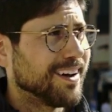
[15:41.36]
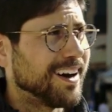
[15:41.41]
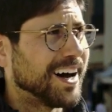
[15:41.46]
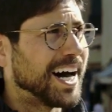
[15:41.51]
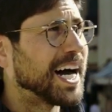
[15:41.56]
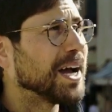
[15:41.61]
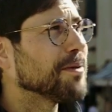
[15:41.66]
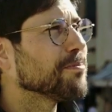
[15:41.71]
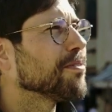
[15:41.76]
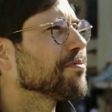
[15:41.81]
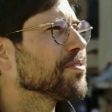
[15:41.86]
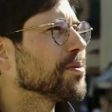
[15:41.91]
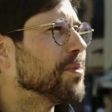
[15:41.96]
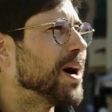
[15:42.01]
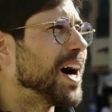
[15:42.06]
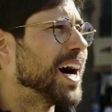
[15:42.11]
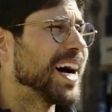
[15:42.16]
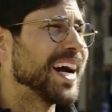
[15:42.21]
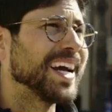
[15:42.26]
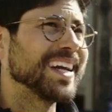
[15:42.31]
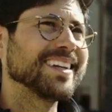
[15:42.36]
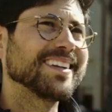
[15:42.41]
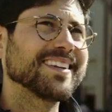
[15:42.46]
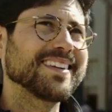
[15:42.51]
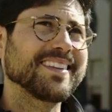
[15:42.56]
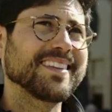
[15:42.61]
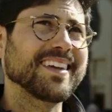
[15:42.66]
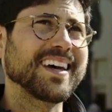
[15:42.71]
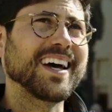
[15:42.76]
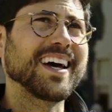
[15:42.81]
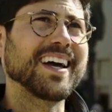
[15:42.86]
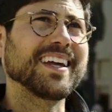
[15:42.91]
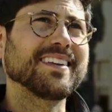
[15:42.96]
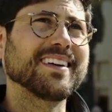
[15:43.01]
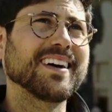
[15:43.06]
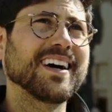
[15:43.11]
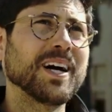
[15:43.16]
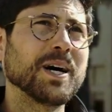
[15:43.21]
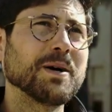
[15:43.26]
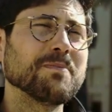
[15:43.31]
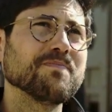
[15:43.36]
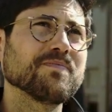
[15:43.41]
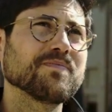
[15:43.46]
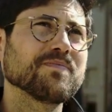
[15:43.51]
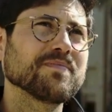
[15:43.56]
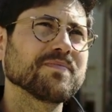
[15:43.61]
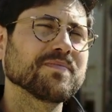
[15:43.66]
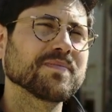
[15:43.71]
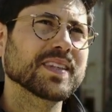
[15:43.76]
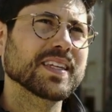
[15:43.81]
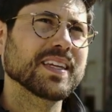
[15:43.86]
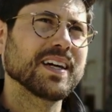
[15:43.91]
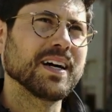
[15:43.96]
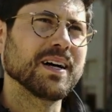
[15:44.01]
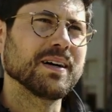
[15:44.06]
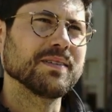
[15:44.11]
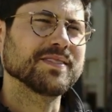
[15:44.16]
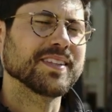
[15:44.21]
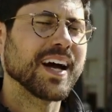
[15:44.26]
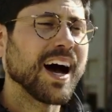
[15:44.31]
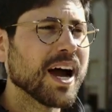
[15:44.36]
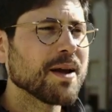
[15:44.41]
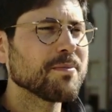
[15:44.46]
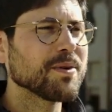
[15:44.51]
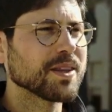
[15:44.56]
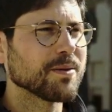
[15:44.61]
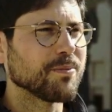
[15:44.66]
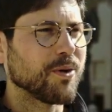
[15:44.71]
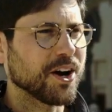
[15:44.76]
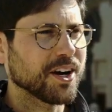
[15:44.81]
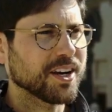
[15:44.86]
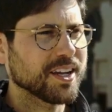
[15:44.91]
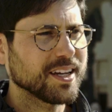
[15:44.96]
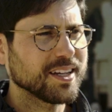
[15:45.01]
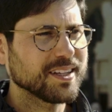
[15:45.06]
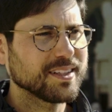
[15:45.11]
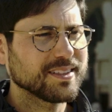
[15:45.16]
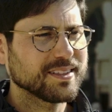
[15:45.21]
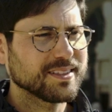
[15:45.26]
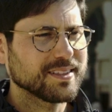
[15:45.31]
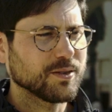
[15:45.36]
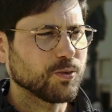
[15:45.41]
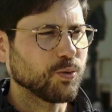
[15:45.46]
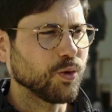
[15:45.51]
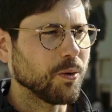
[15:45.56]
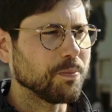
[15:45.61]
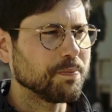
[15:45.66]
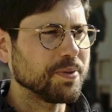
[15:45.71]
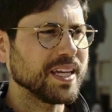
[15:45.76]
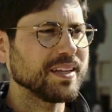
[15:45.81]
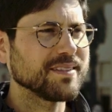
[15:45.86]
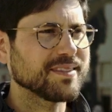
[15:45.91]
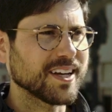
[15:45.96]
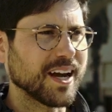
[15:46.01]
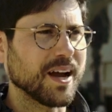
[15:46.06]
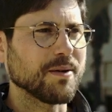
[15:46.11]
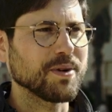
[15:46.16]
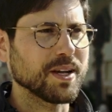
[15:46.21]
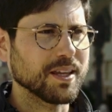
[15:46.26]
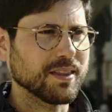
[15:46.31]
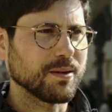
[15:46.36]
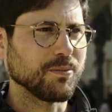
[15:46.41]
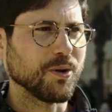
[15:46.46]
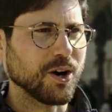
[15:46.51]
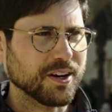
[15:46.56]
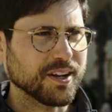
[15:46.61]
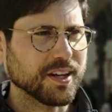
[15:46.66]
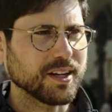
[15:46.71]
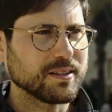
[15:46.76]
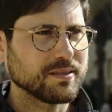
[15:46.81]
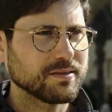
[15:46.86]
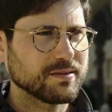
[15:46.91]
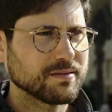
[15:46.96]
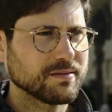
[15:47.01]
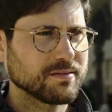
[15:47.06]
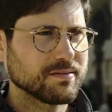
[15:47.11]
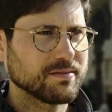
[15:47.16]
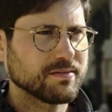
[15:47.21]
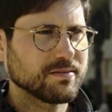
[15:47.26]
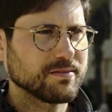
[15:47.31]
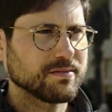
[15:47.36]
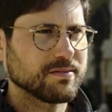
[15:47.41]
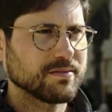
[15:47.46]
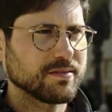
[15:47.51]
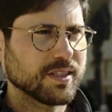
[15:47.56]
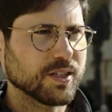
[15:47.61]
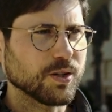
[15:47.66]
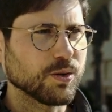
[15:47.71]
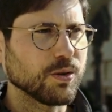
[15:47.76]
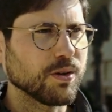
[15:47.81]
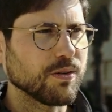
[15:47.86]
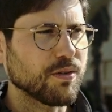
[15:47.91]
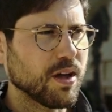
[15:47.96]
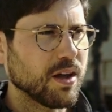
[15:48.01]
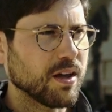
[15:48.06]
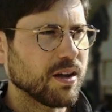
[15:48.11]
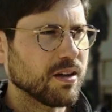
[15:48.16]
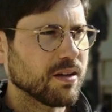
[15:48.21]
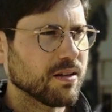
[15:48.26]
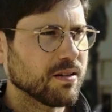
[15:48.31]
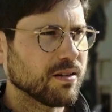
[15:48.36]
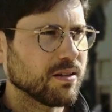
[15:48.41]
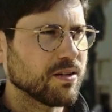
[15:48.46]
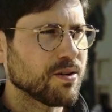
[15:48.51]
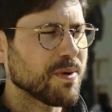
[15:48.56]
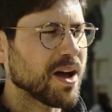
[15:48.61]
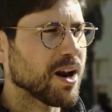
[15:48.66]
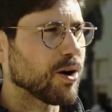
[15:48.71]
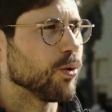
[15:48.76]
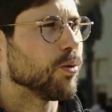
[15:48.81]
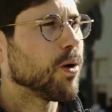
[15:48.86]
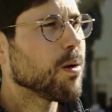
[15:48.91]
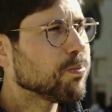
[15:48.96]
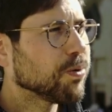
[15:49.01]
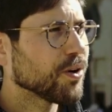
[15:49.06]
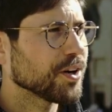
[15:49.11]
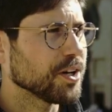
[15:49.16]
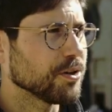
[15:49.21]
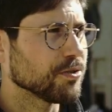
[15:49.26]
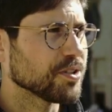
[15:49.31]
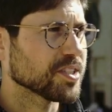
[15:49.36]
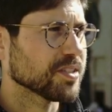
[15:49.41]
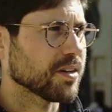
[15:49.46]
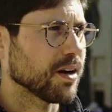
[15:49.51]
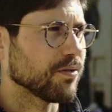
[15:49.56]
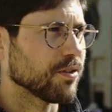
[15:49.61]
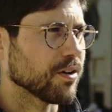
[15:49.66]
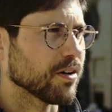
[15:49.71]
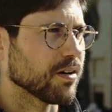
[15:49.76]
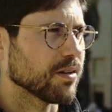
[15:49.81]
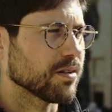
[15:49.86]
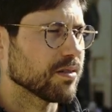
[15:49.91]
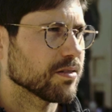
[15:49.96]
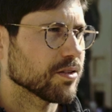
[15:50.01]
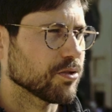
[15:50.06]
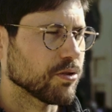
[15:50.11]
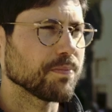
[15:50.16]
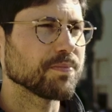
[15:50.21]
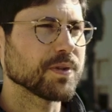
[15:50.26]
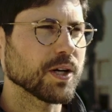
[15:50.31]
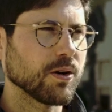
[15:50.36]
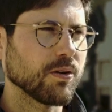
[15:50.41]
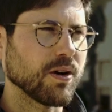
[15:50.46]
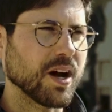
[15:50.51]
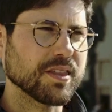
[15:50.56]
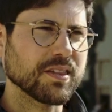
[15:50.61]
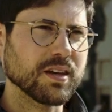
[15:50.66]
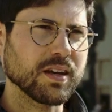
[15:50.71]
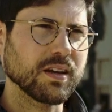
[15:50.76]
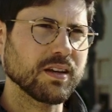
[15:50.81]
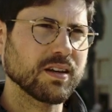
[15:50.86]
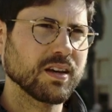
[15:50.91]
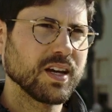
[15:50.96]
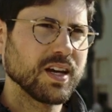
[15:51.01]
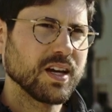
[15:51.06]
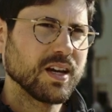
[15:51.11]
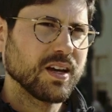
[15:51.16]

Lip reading: I'm of the mind that time in the market will beat timing the market. So no matter what point you discover crypto, I think